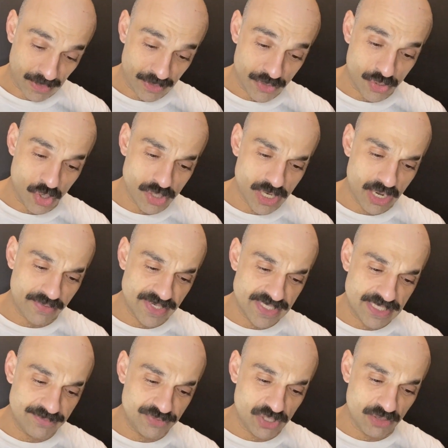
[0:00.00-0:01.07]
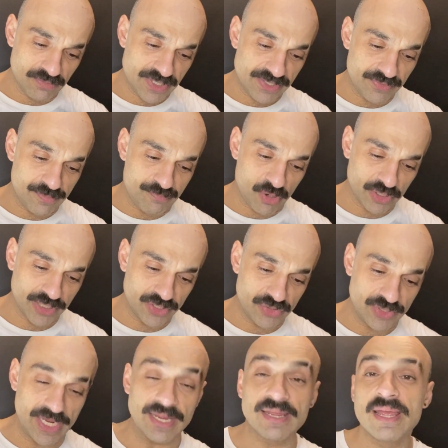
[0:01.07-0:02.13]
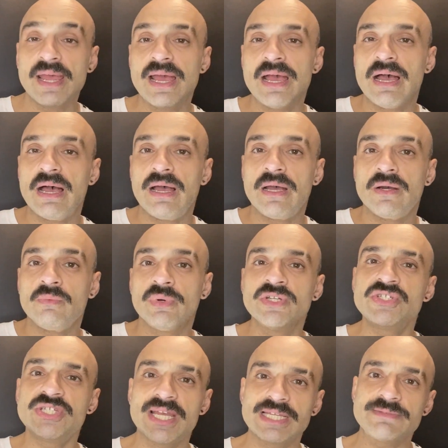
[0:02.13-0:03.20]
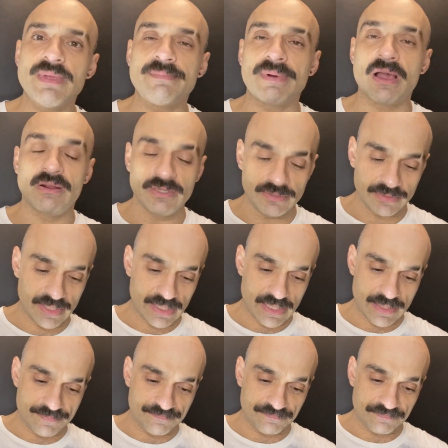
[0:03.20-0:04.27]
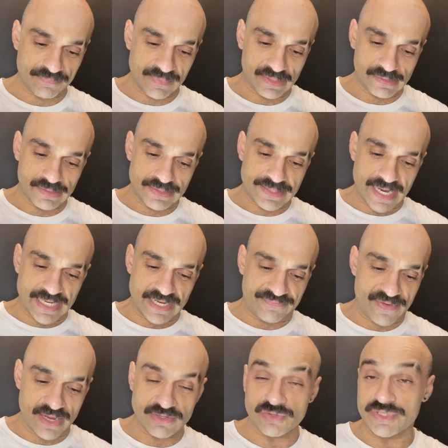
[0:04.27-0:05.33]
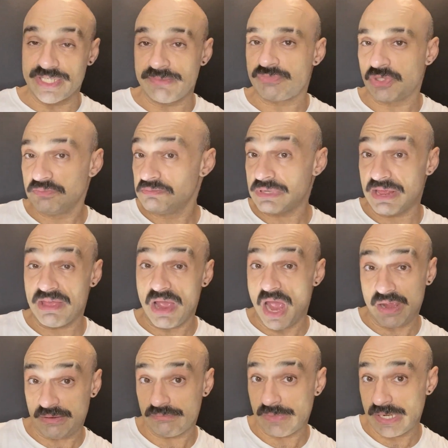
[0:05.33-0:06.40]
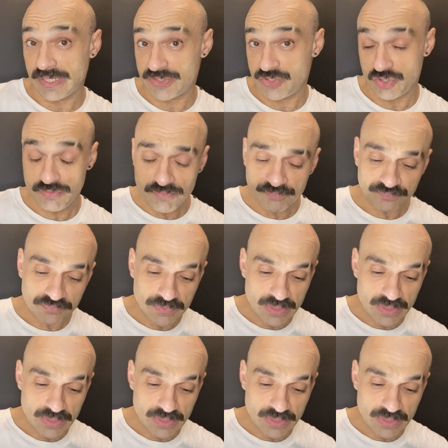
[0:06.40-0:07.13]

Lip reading: No current symptoms reported today. When she asked me about the side effects or symptoms, I assume,